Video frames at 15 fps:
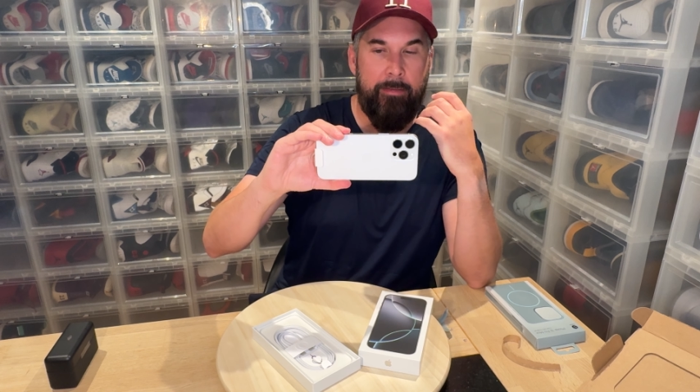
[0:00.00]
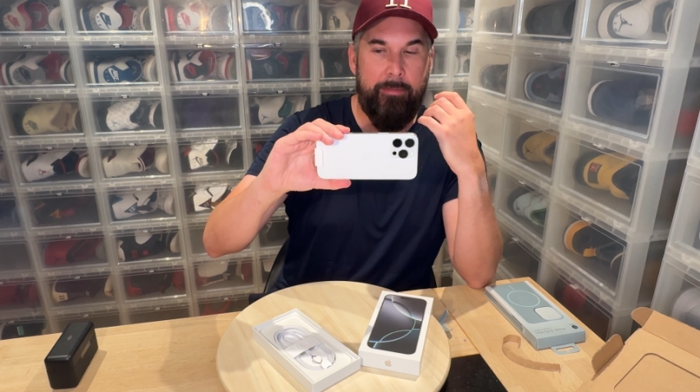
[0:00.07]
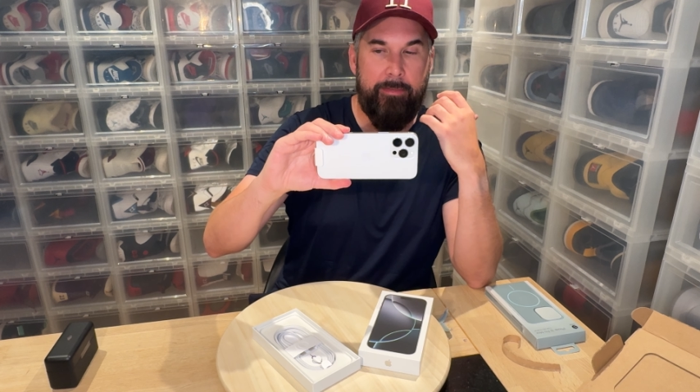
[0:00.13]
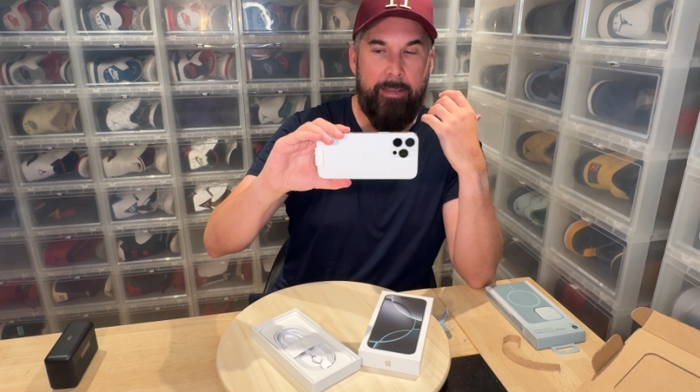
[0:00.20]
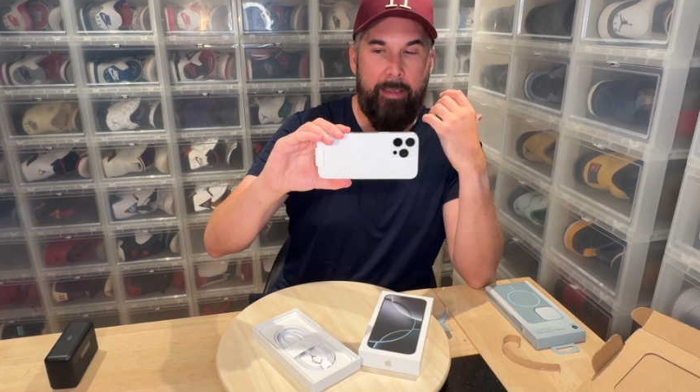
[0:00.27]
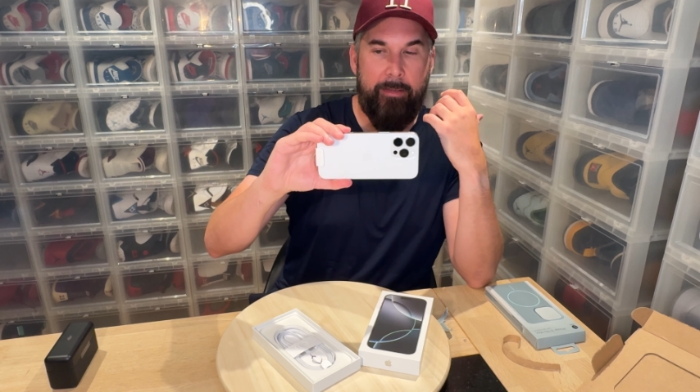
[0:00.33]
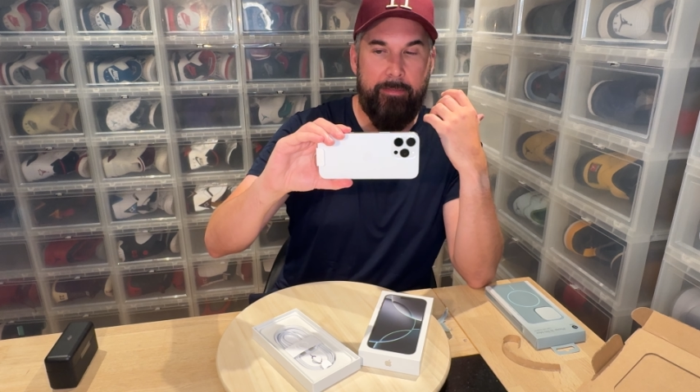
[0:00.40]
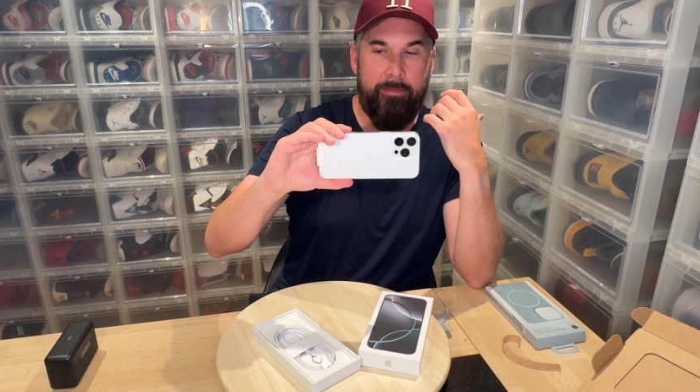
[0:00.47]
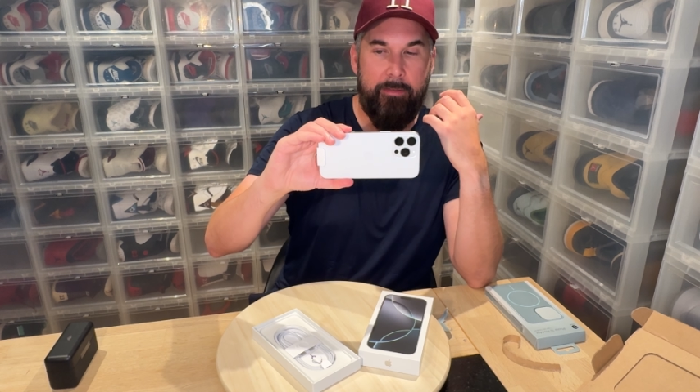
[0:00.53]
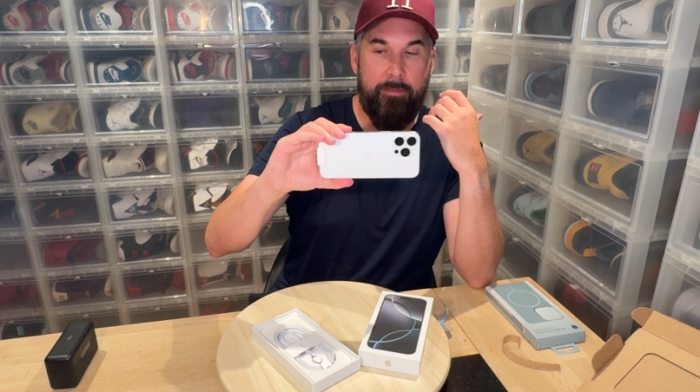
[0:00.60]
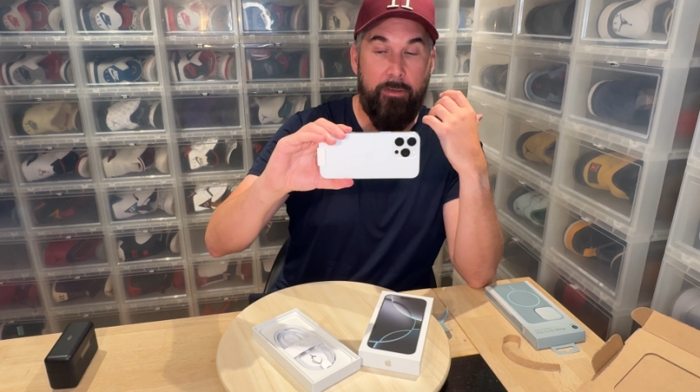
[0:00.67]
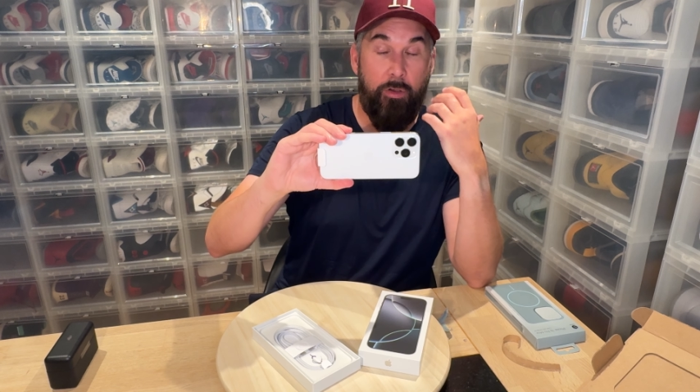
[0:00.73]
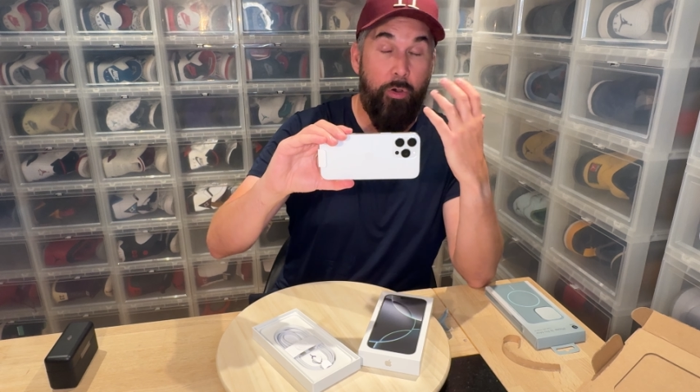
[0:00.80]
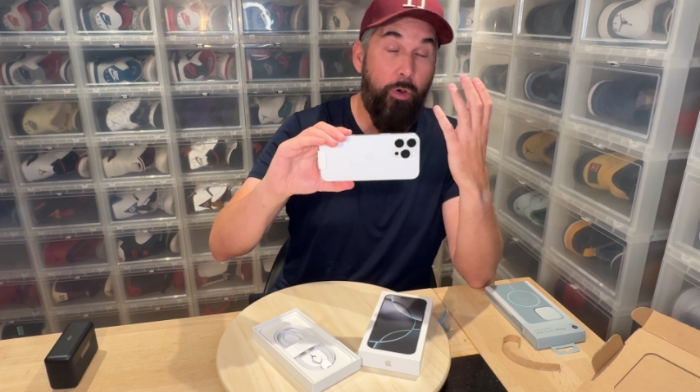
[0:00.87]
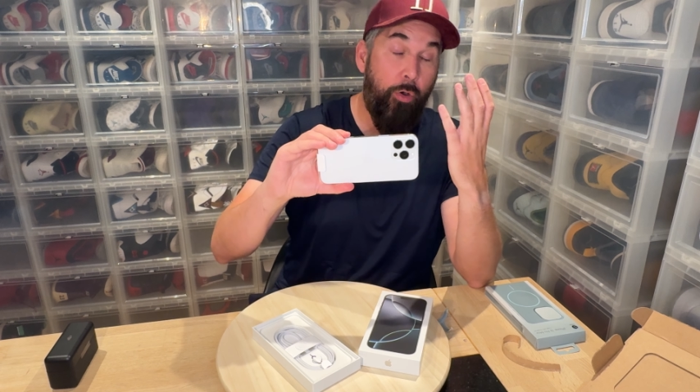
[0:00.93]
that
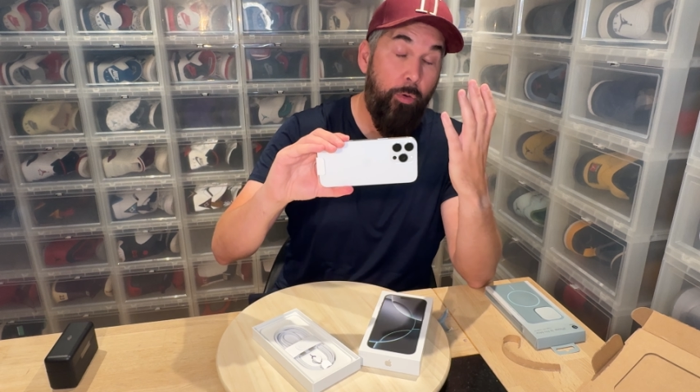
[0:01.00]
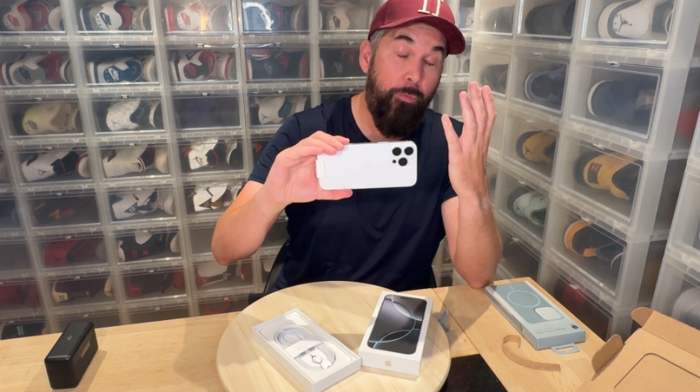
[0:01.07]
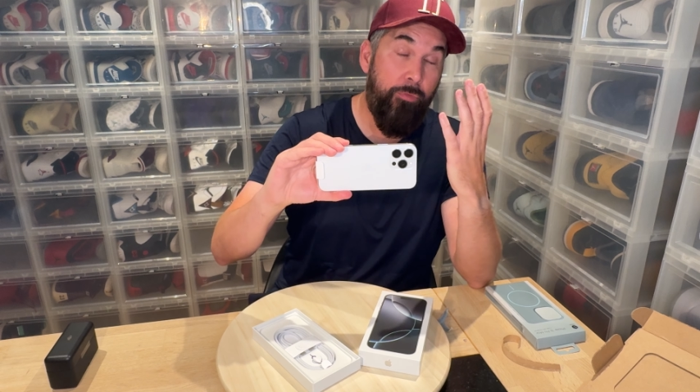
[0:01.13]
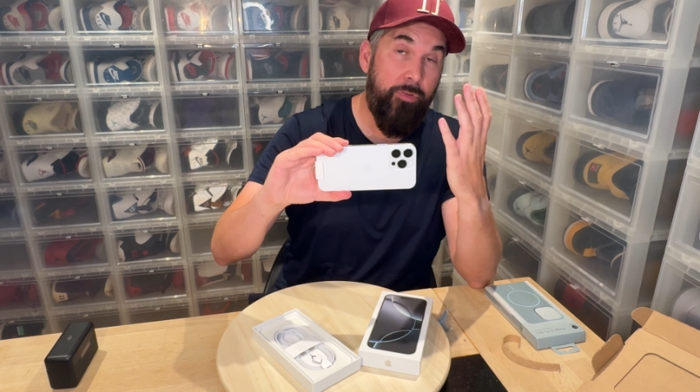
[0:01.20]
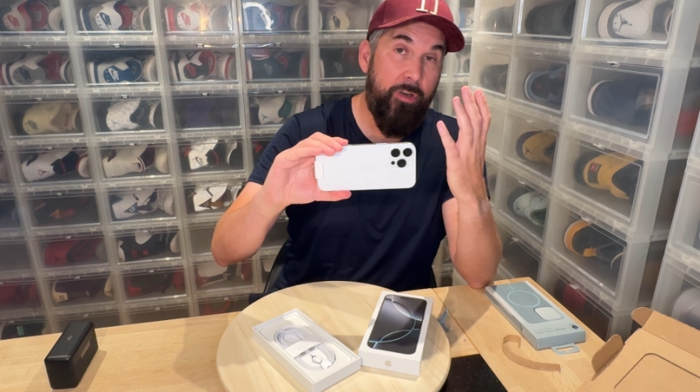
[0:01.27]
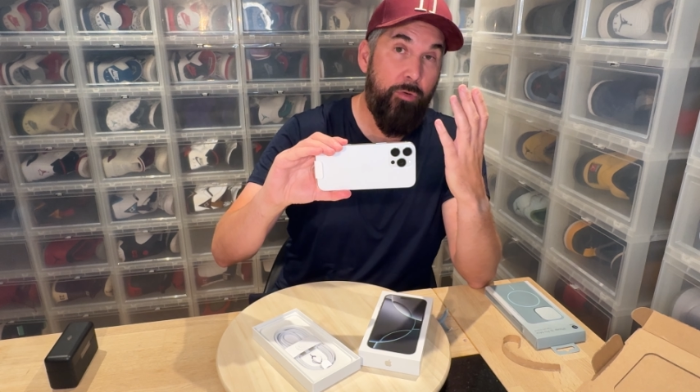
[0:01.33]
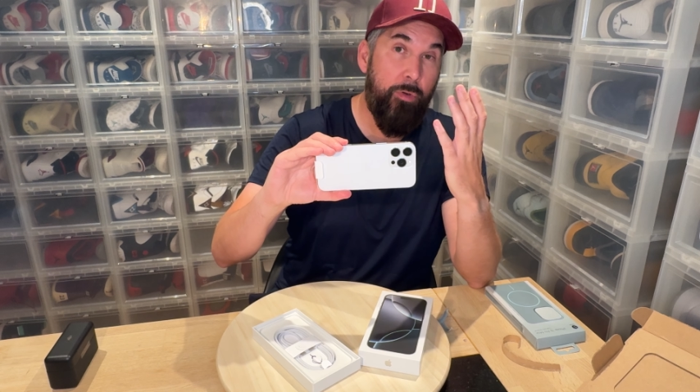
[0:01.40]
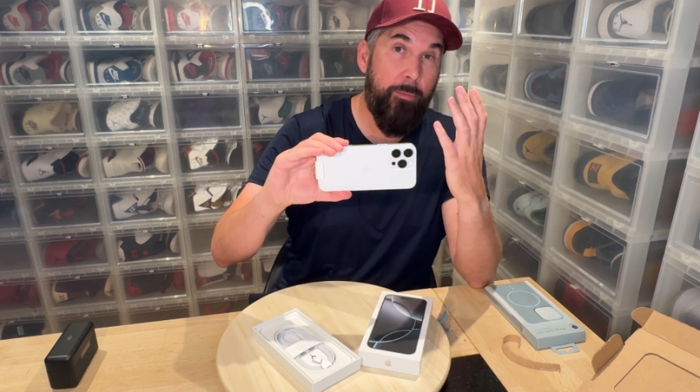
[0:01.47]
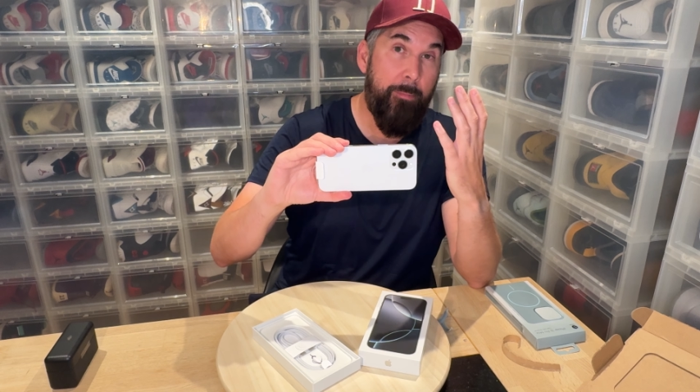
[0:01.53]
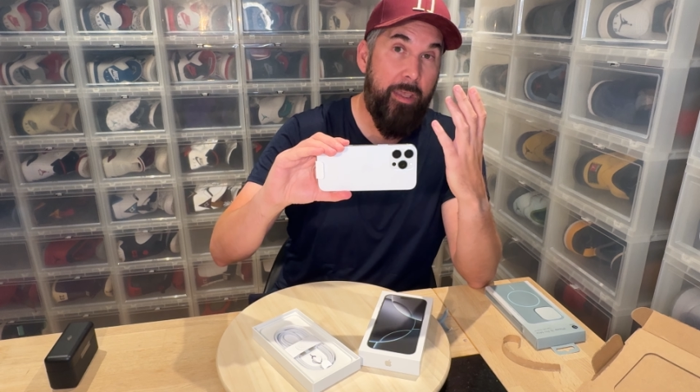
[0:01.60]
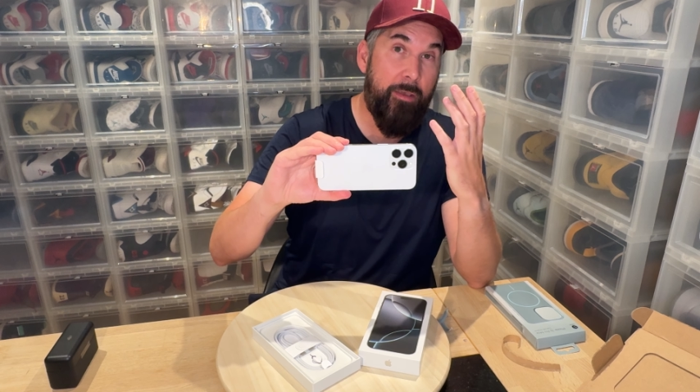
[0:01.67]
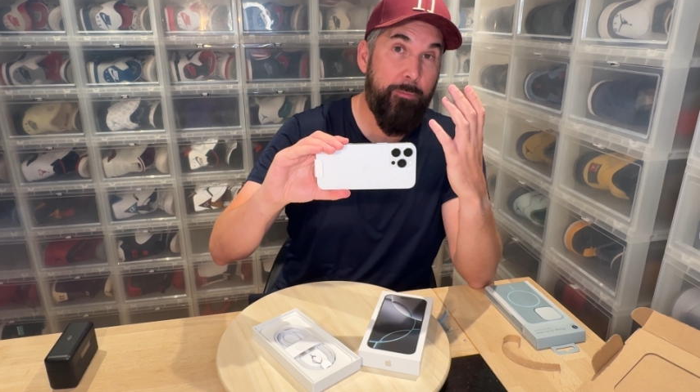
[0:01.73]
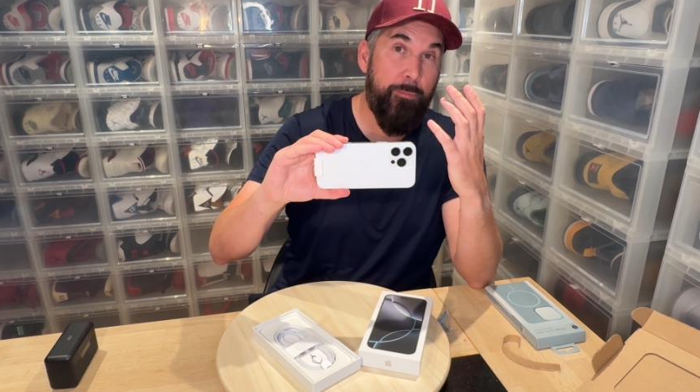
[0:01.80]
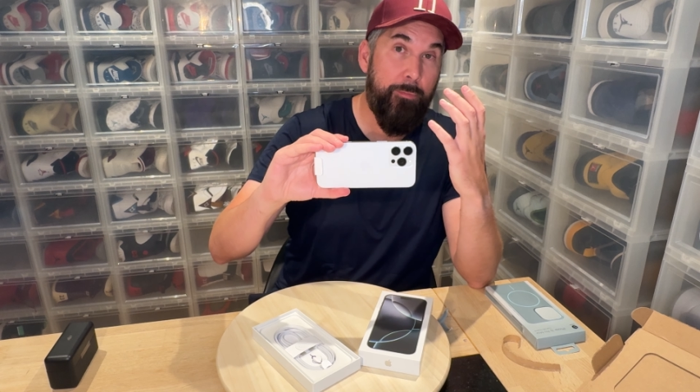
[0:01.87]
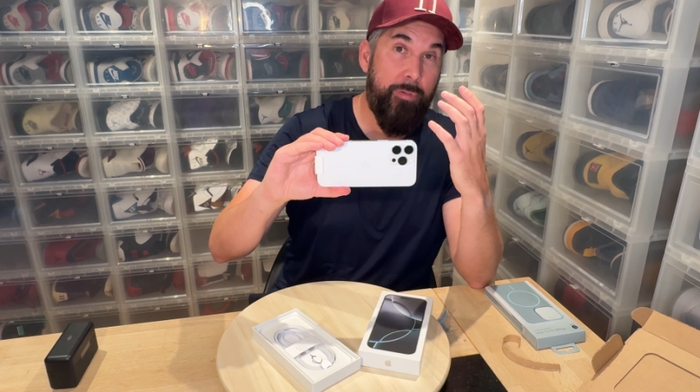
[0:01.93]
hopefully will
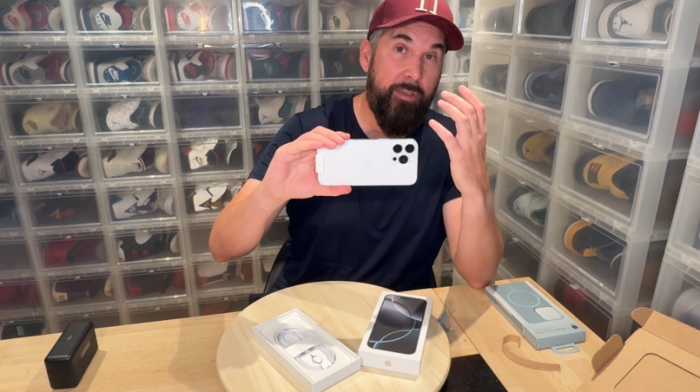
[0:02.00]
make